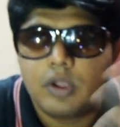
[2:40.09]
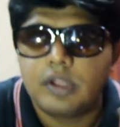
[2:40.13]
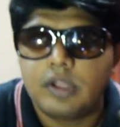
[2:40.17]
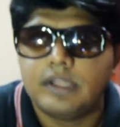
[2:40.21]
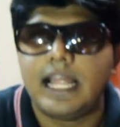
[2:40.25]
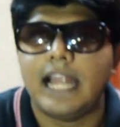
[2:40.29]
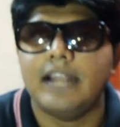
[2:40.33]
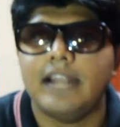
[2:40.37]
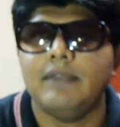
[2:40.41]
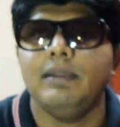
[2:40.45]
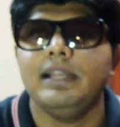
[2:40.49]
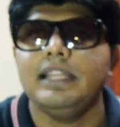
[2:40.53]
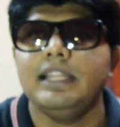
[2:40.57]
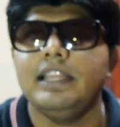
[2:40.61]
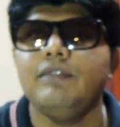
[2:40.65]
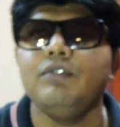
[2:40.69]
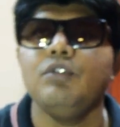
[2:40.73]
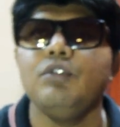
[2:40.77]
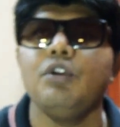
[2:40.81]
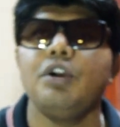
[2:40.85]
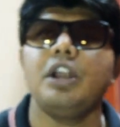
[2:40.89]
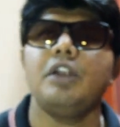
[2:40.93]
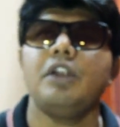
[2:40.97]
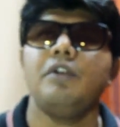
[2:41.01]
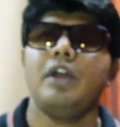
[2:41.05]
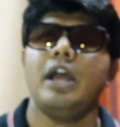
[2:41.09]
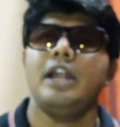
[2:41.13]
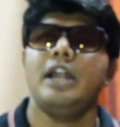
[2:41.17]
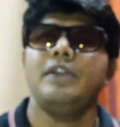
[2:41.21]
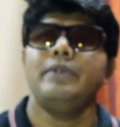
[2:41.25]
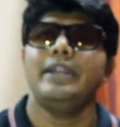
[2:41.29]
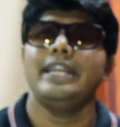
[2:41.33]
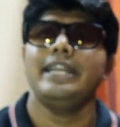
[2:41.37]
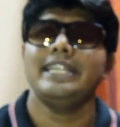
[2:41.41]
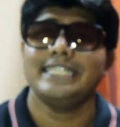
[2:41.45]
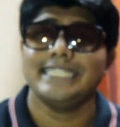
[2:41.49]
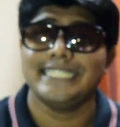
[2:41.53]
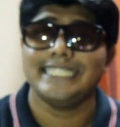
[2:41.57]
That will give you around
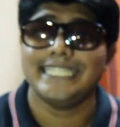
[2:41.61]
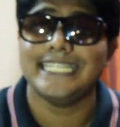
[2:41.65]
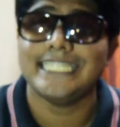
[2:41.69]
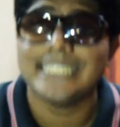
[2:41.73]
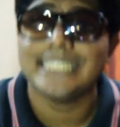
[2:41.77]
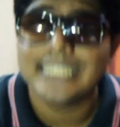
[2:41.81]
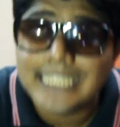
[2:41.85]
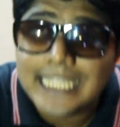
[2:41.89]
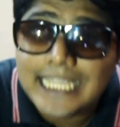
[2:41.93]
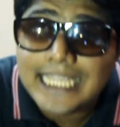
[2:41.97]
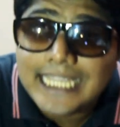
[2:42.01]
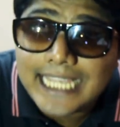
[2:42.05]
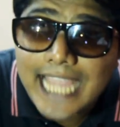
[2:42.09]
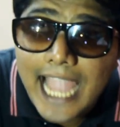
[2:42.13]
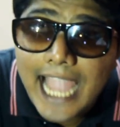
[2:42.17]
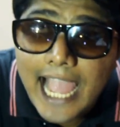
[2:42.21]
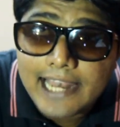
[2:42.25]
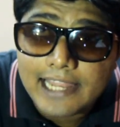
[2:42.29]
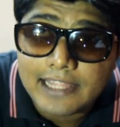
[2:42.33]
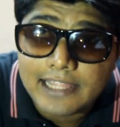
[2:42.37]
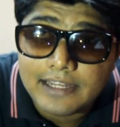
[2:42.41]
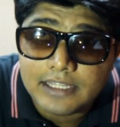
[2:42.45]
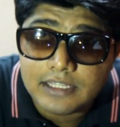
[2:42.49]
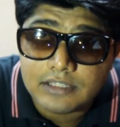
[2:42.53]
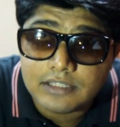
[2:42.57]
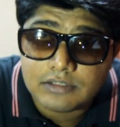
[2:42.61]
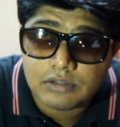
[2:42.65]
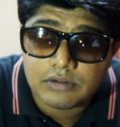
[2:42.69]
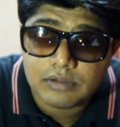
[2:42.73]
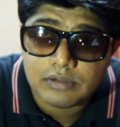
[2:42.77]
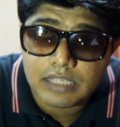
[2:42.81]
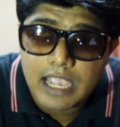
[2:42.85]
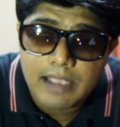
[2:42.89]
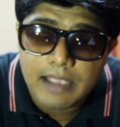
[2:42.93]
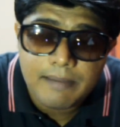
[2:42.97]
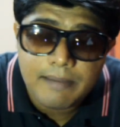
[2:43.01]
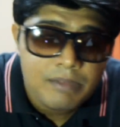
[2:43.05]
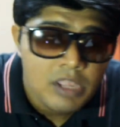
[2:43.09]
160 calories.
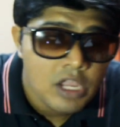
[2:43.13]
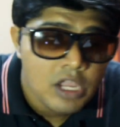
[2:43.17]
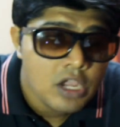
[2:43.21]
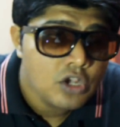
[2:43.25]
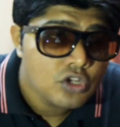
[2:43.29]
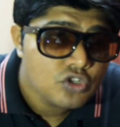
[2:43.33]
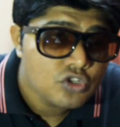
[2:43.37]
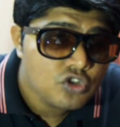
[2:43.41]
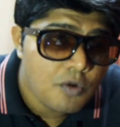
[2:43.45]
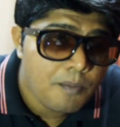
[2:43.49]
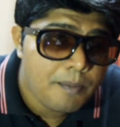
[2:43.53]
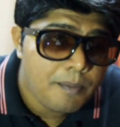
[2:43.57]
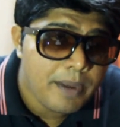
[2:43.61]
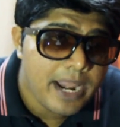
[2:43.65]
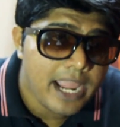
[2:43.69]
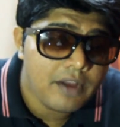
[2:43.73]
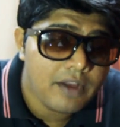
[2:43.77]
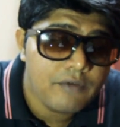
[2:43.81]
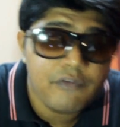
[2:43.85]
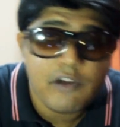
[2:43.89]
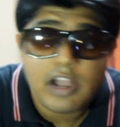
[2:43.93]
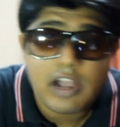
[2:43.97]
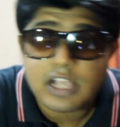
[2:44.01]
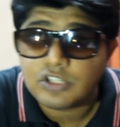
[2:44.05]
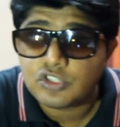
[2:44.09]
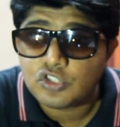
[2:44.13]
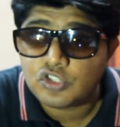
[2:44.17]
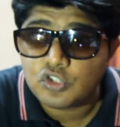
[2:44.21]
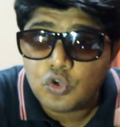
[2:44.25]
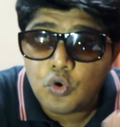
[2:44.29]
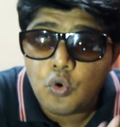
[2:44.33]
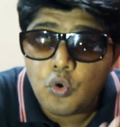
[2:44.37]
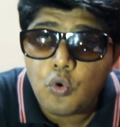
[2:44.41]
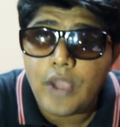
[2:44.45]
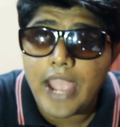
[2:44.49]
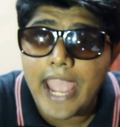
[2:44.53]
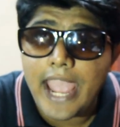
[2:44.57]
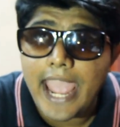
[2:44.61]
Okay, so breakfast
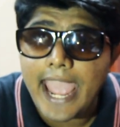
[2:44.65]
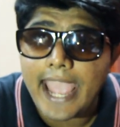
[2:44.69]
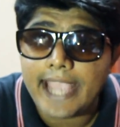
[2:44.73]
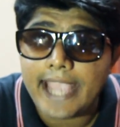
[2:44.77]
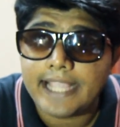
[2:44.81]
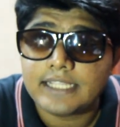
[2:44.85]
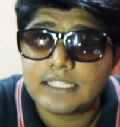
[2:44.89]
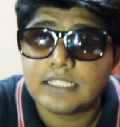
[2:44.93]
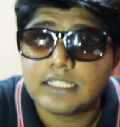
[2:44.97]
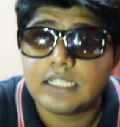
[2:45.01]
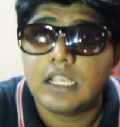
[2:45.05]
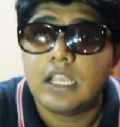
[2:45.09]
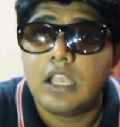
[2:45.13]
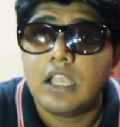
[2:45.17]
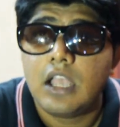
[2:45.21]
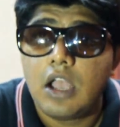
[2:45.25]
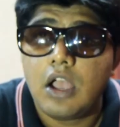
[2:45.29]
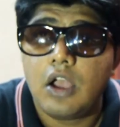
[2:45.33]
2 eggs.